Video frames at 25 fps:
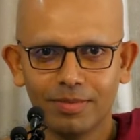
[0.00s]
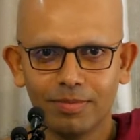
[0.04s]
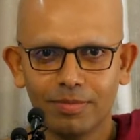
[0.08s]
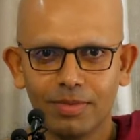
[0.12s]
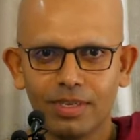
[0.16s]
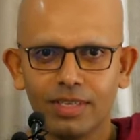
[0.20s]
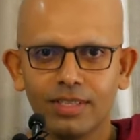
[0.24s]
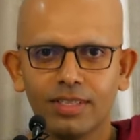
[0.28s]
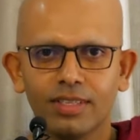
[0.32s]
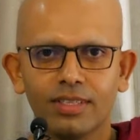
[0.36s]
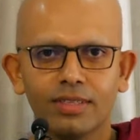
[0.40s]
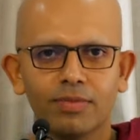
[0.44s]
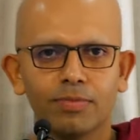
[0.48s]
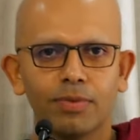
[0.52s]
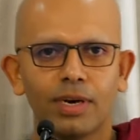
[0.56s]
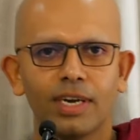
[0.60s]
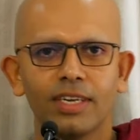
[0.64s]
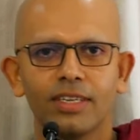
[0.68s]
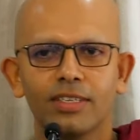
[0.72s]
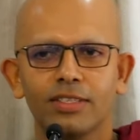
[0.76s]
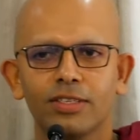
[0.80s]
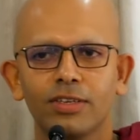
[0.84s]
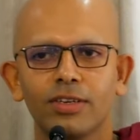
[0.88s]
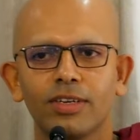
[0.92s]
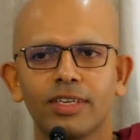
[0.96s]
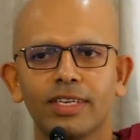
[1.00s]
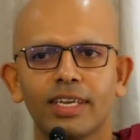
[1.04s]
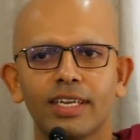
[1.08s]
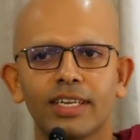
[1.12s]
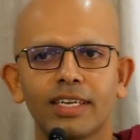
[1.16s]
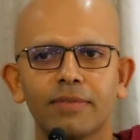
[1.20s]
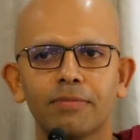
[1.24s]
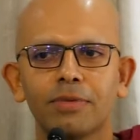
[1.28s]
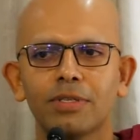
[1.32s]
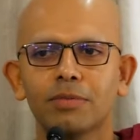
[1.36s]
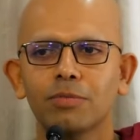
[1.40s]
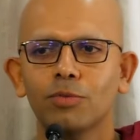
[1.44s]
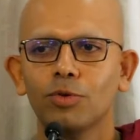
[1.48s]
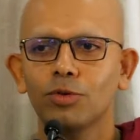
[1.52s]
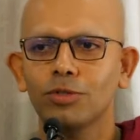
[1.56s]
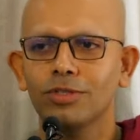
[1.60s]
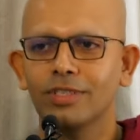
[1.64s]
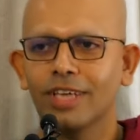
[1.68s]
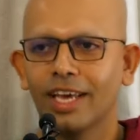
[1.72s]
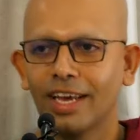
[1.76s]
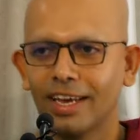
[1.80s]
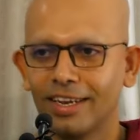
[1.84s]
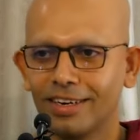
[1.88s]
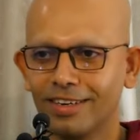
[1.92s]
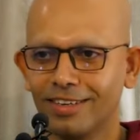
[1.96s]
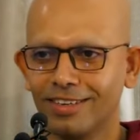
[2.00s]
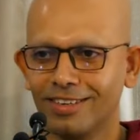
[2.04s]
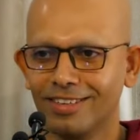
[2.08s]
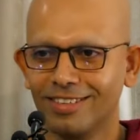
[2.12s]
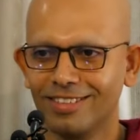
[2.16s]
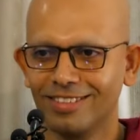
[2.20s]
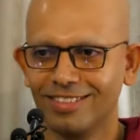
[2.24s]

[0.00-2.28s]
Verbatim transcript: Because the spider is going to get even more scared.